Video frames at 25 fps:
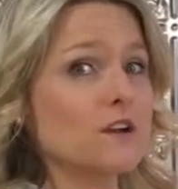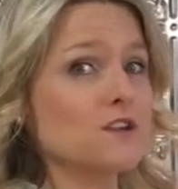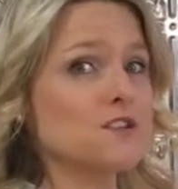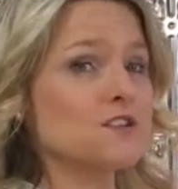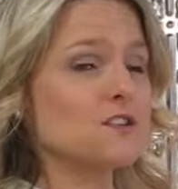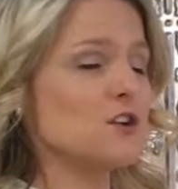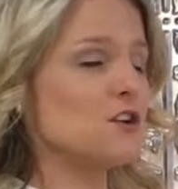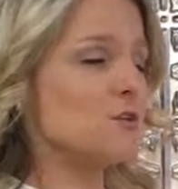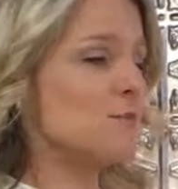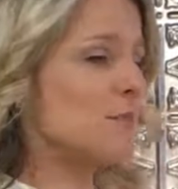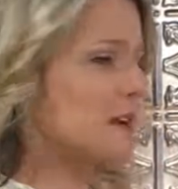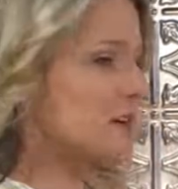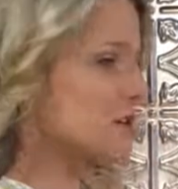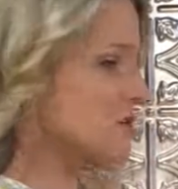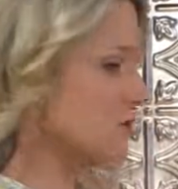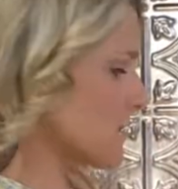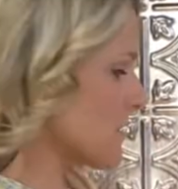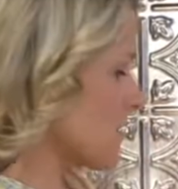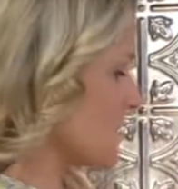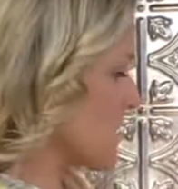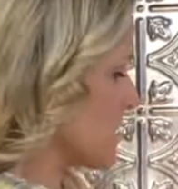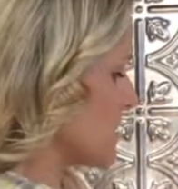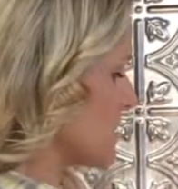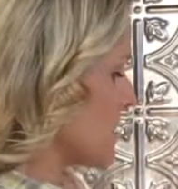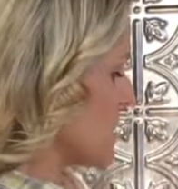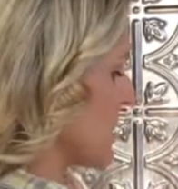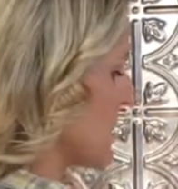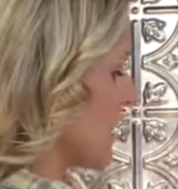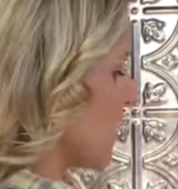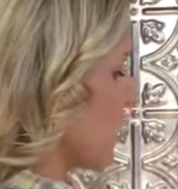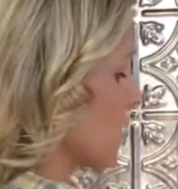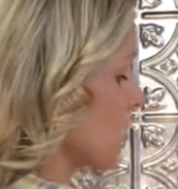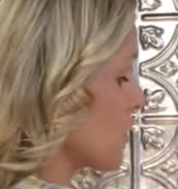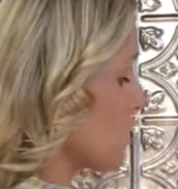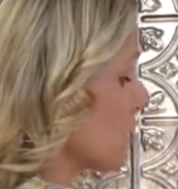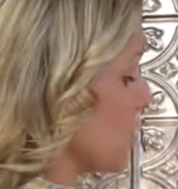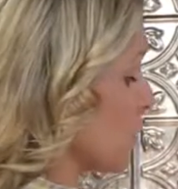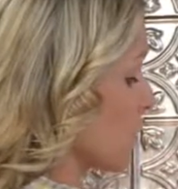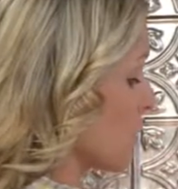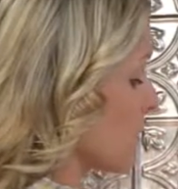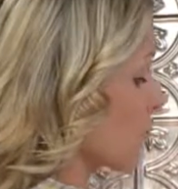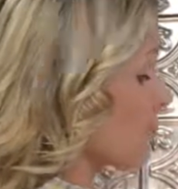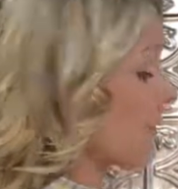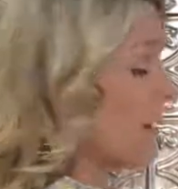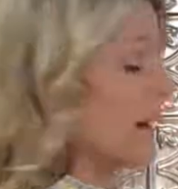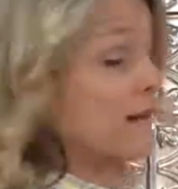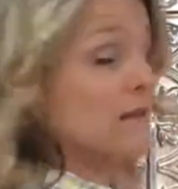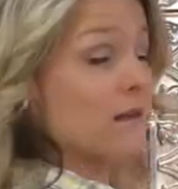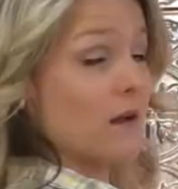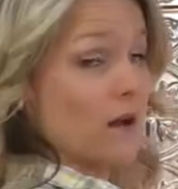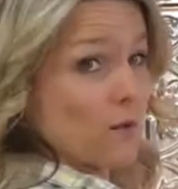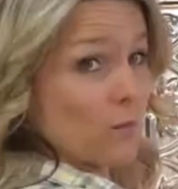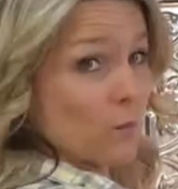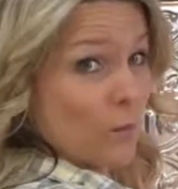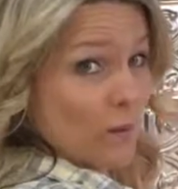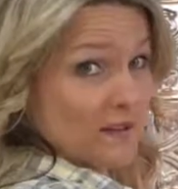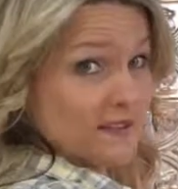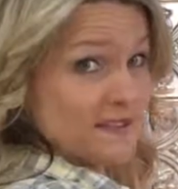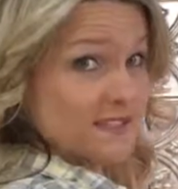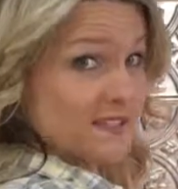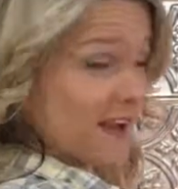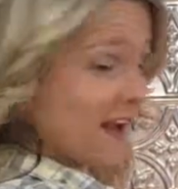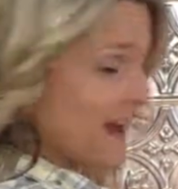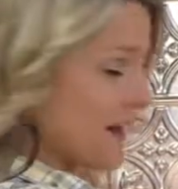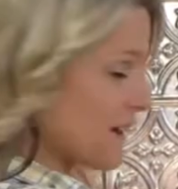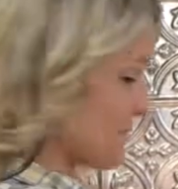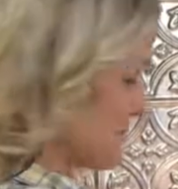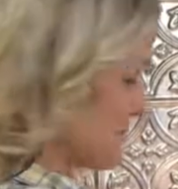So you make sure that they are golden brown on one side.